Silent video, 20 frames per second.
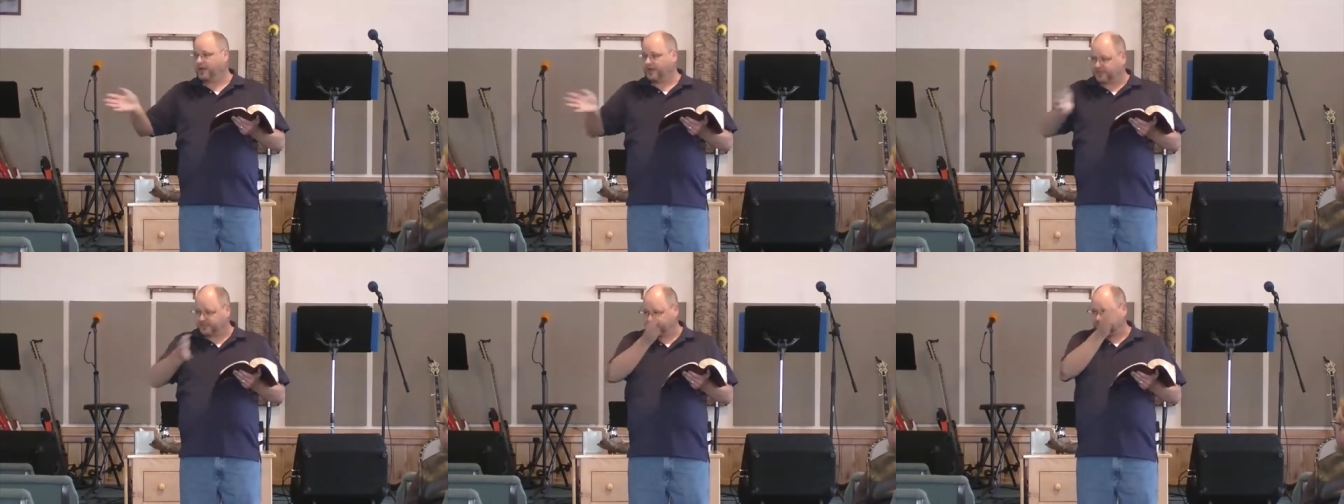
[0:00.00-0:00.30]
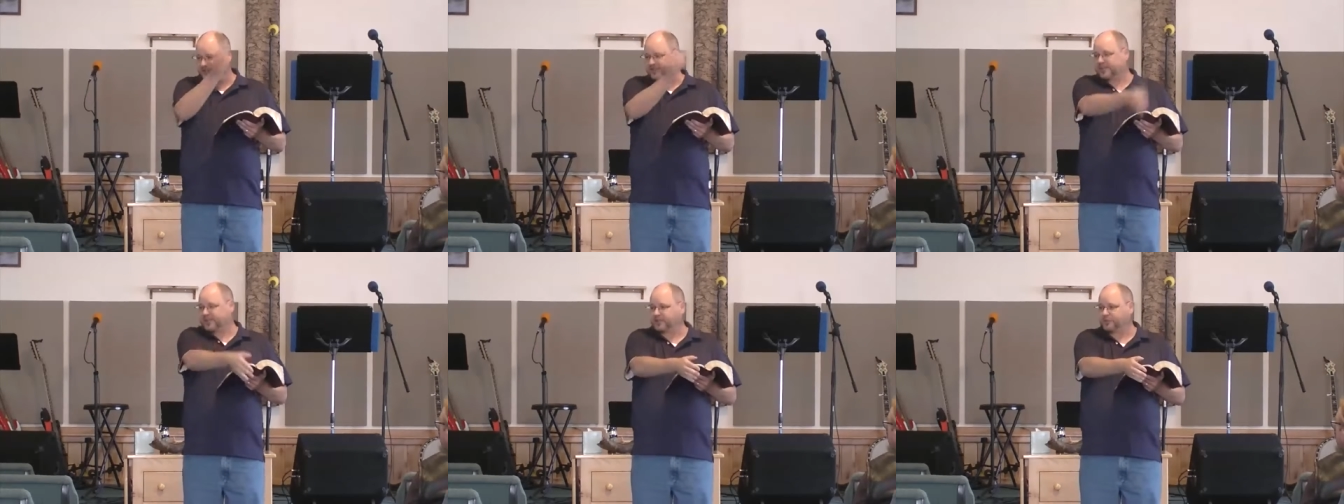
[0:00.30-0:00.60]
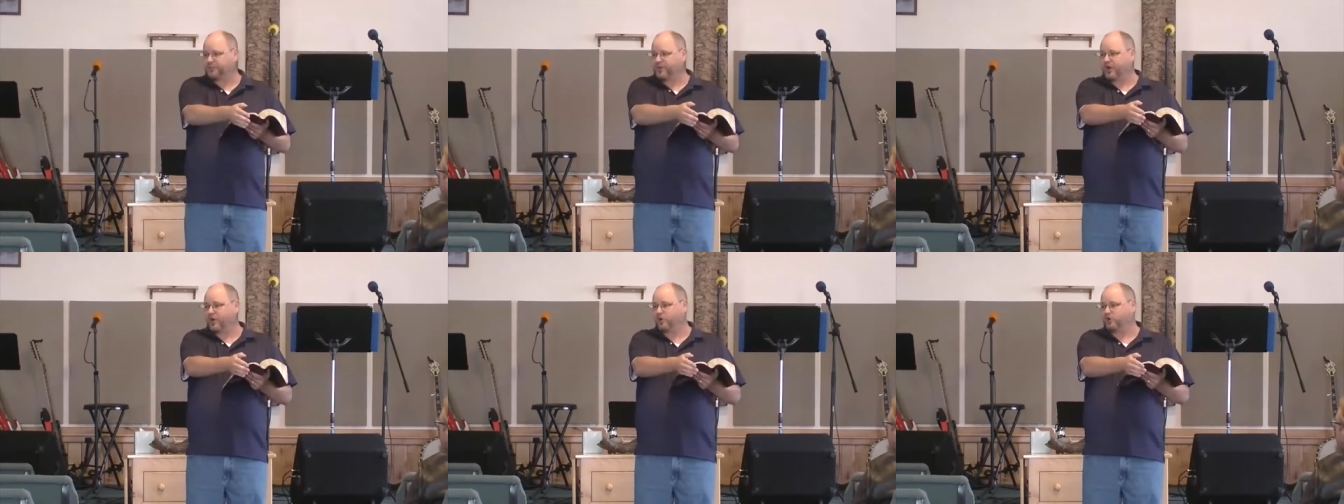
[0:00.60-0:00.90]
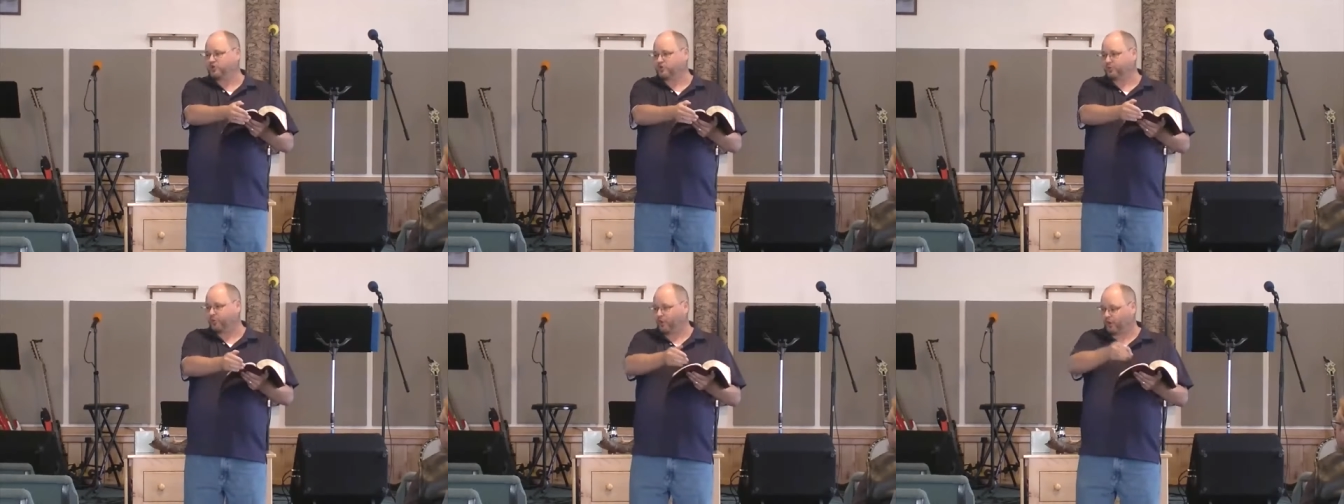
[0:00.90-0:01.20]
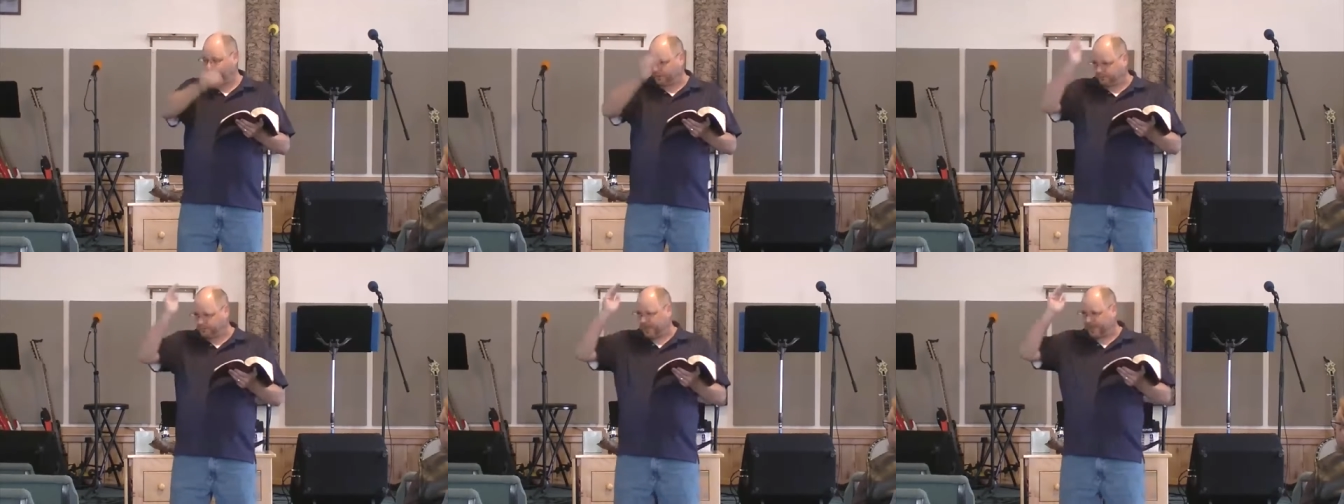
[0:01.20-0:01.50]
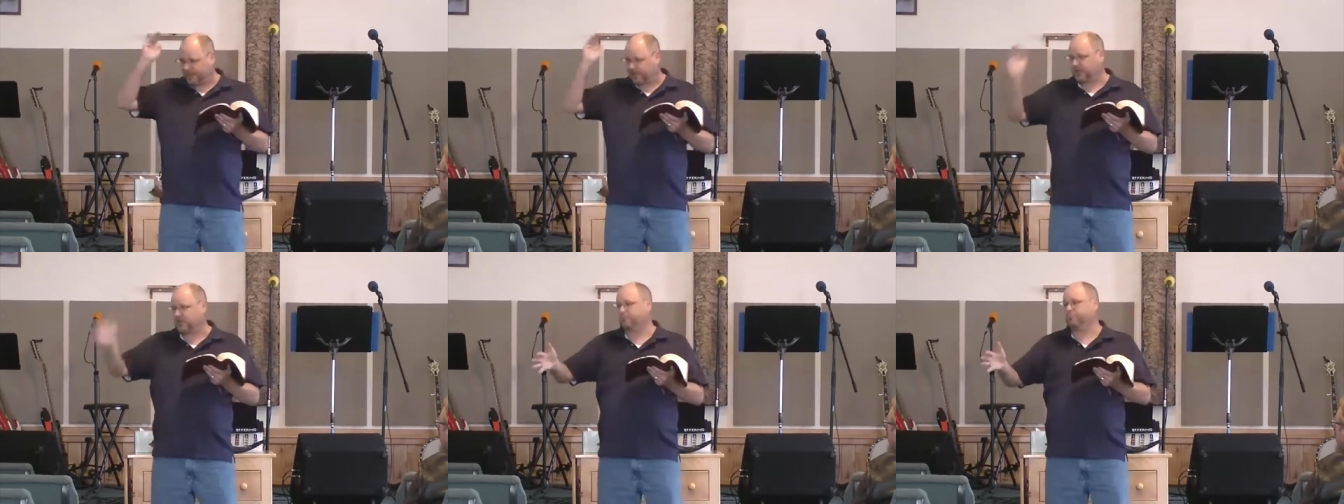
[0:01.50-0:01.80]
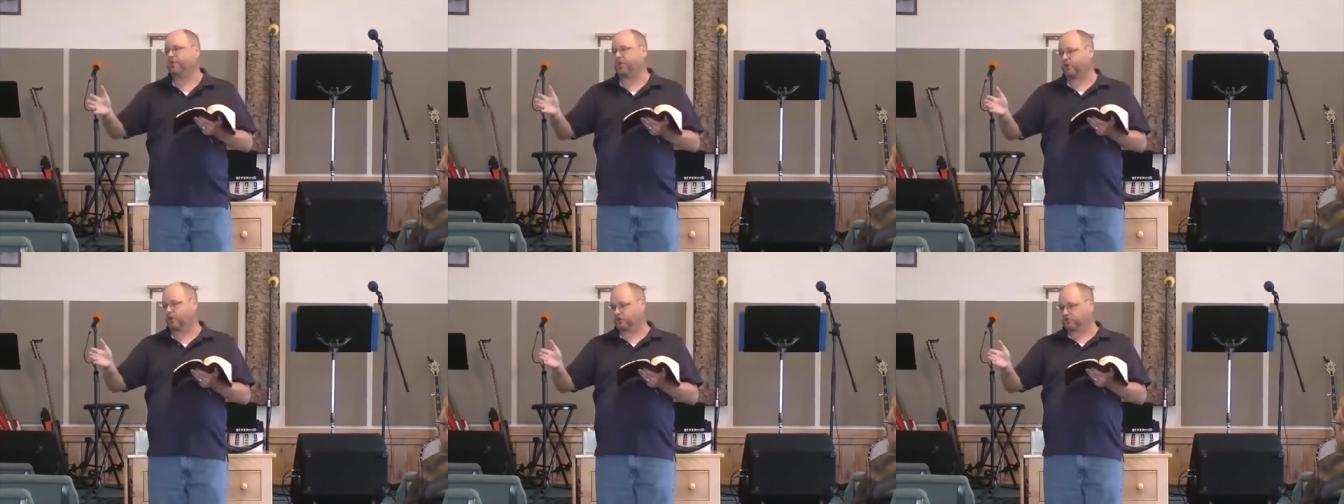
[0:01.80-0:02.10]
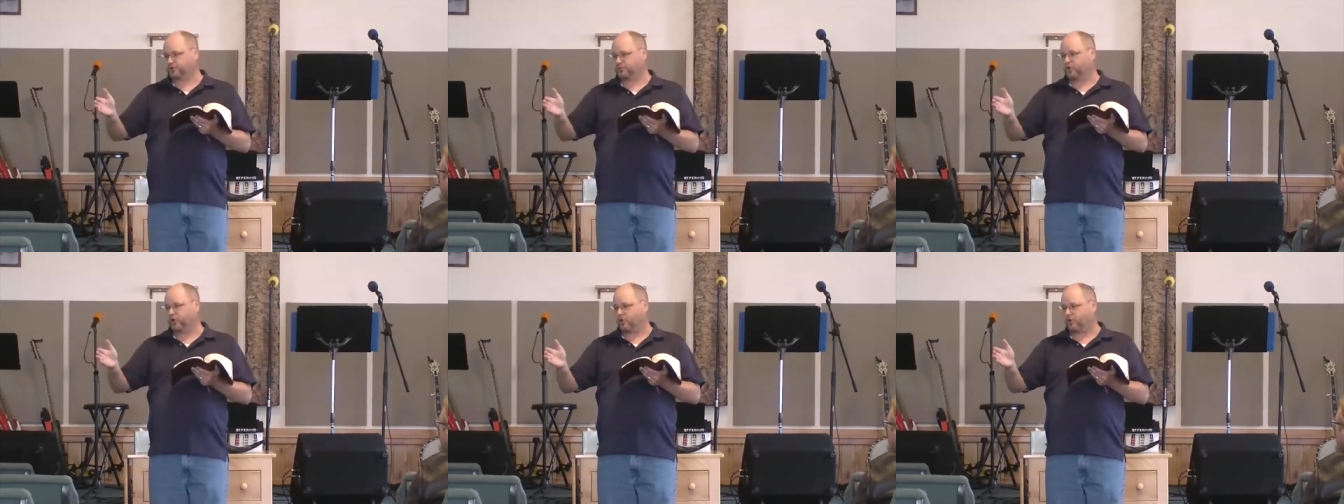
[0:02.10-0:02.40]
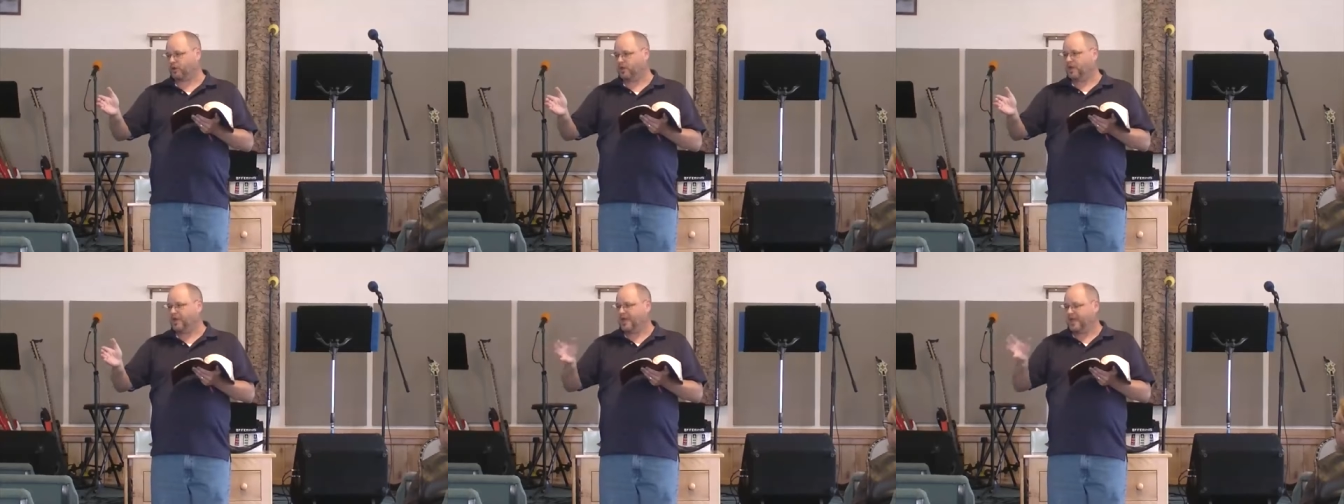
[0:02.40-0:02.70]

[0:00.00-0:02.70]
He's going to take the perishable and make it imperishable.